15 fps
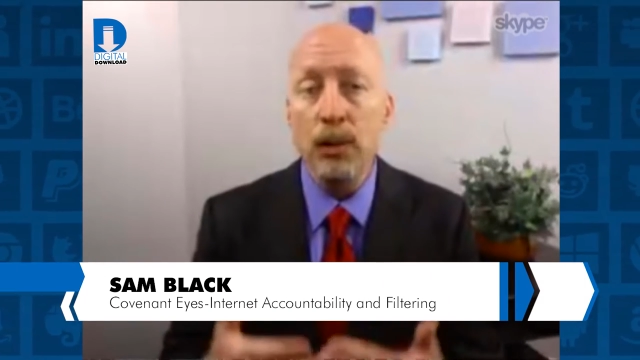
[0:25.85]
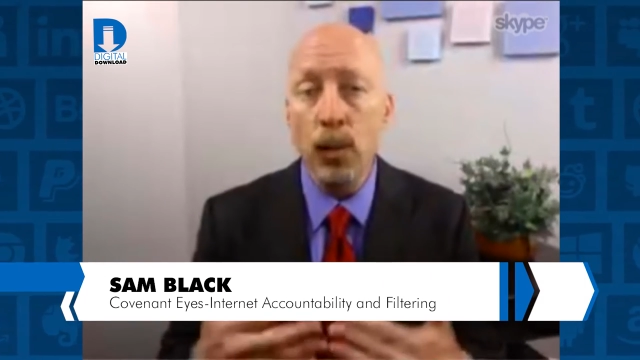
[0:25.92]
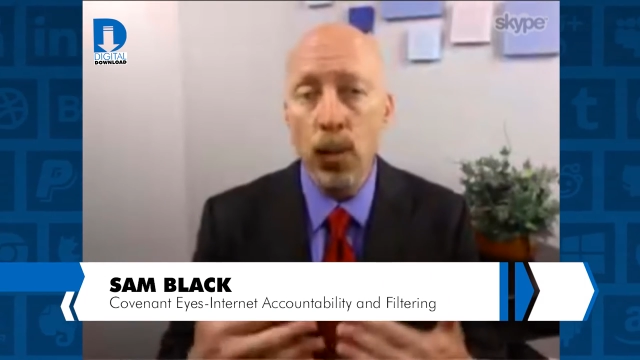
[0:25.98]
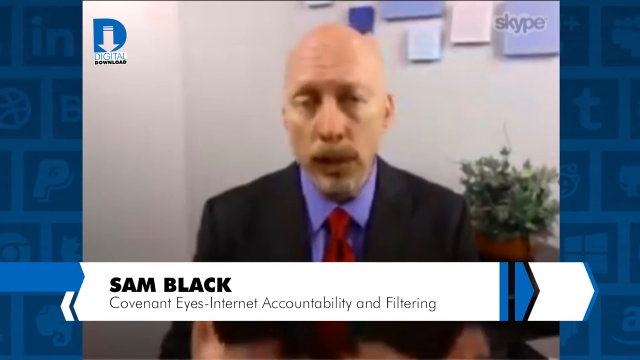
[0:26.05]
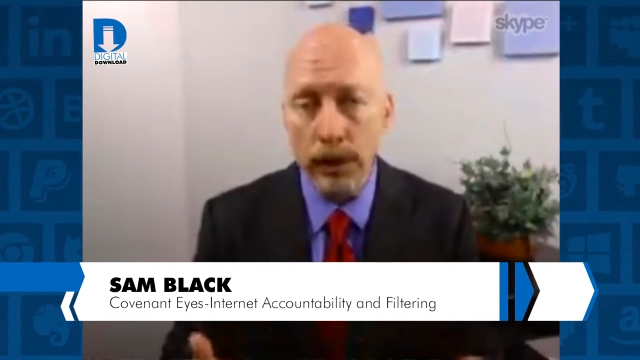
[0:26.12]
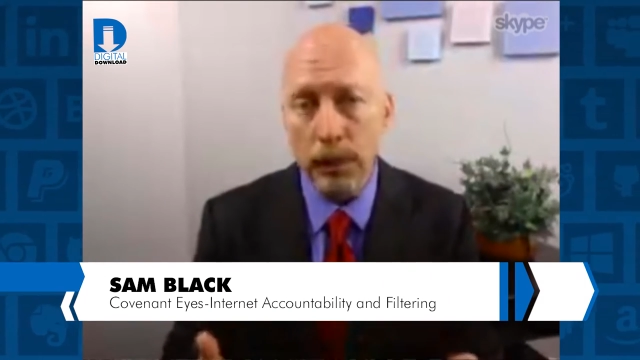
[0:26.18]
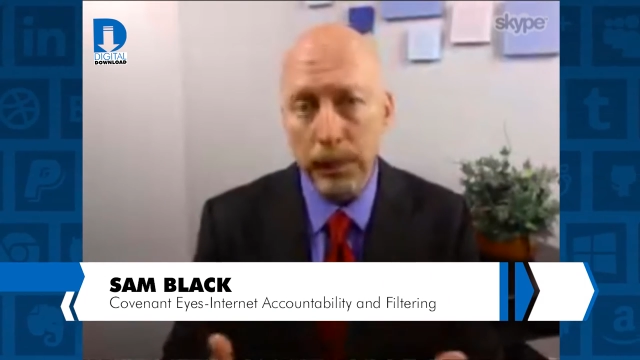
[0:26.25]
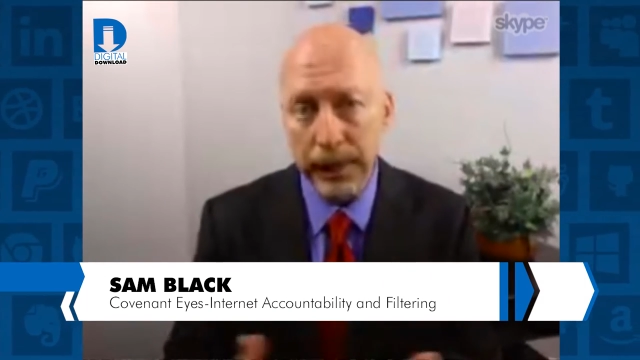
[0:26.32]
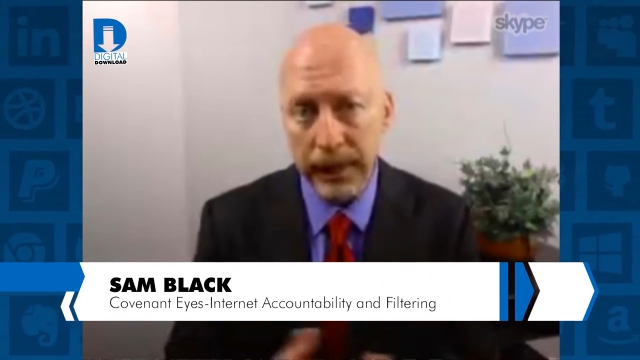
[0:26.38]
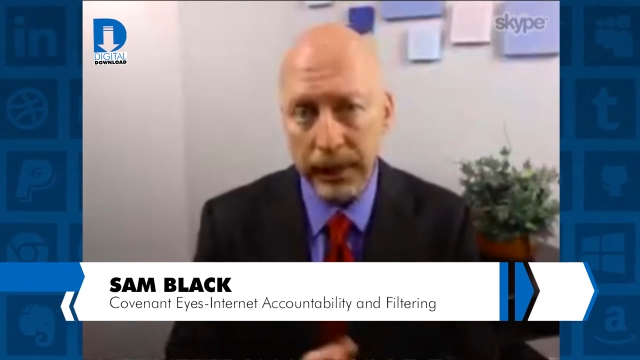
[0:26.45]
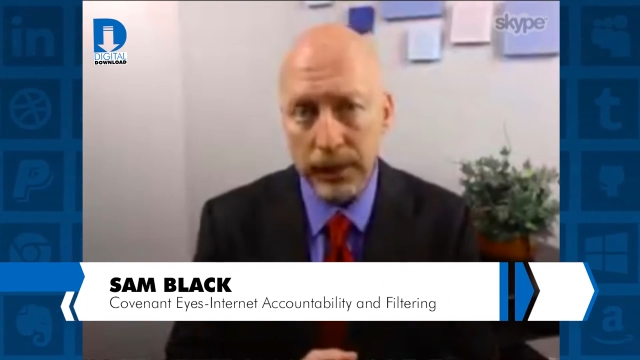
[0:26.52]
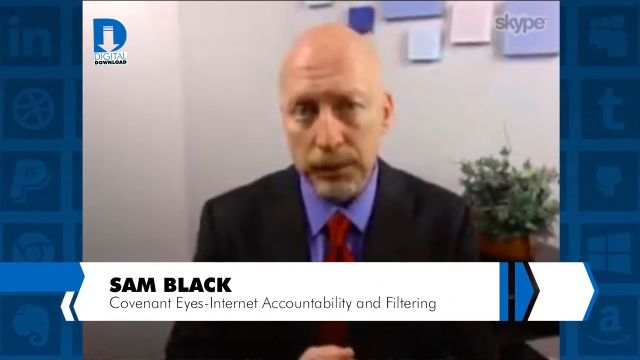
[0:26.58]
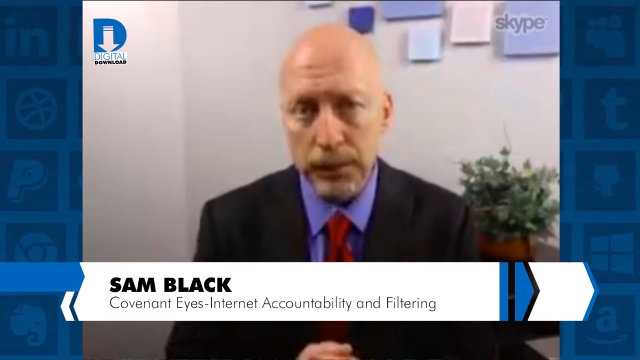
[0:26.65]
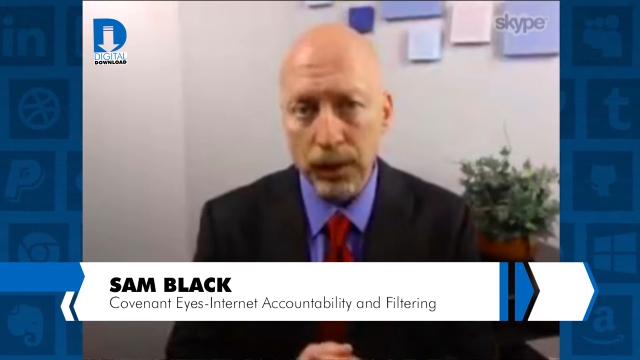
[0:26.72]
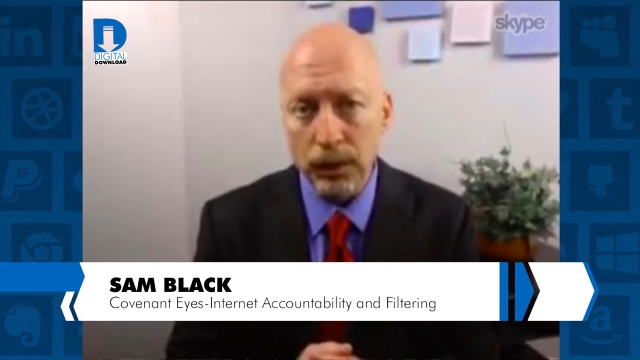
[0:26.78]
they
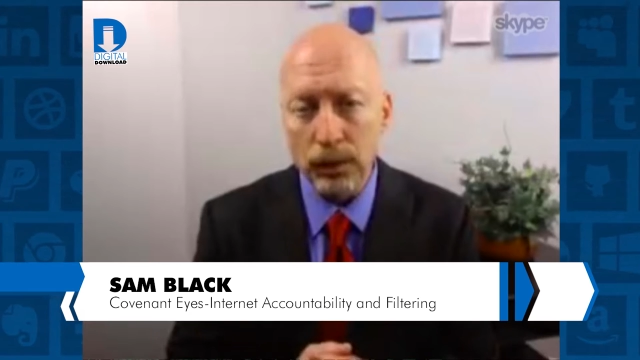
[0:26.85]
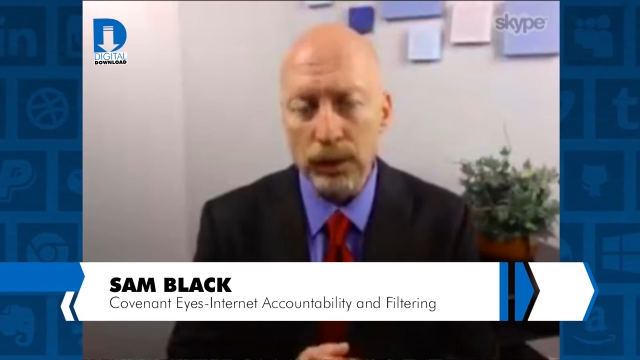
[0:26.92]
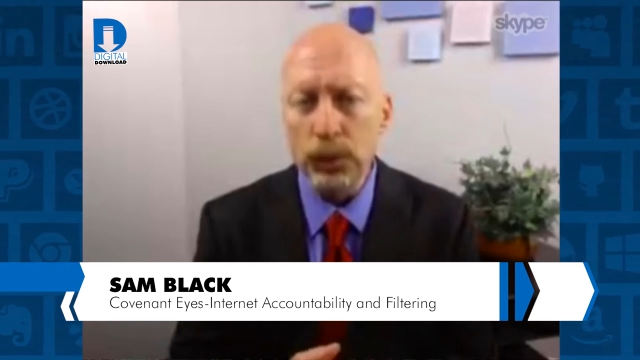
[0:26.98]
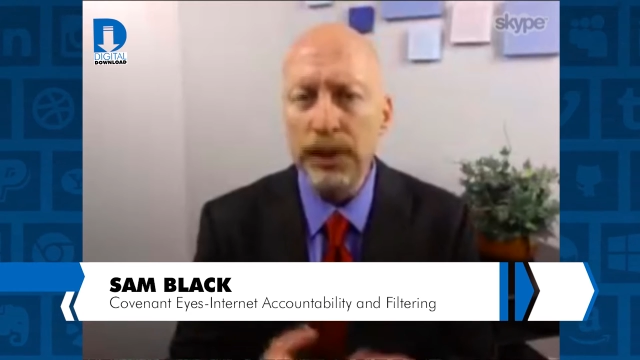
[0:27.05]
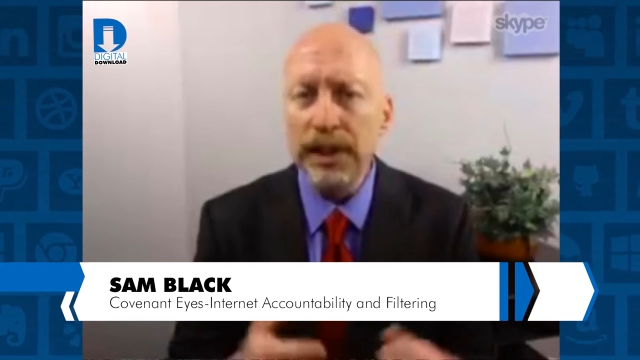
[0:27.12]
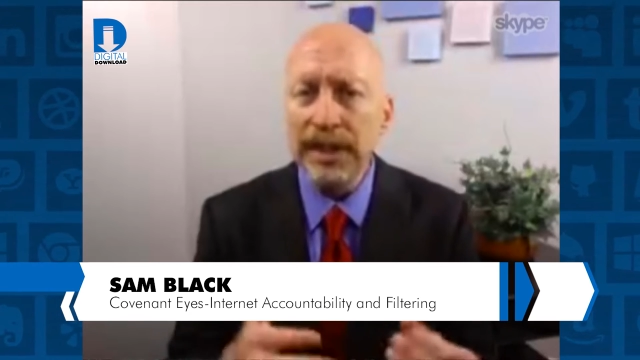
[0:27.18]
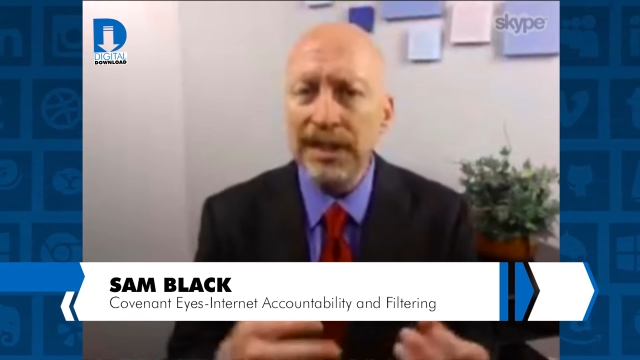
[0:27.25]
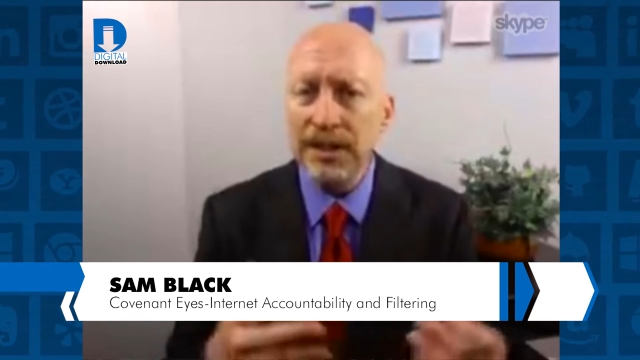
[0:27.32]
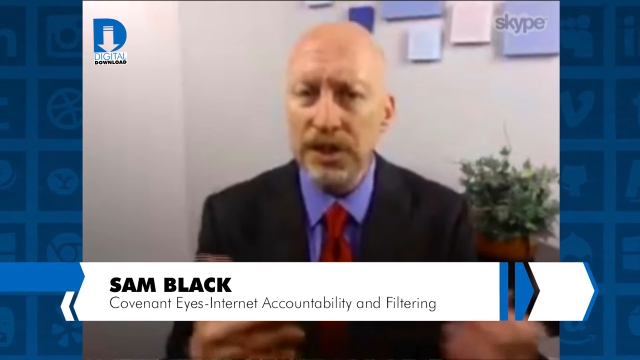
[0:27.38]
will be exposed.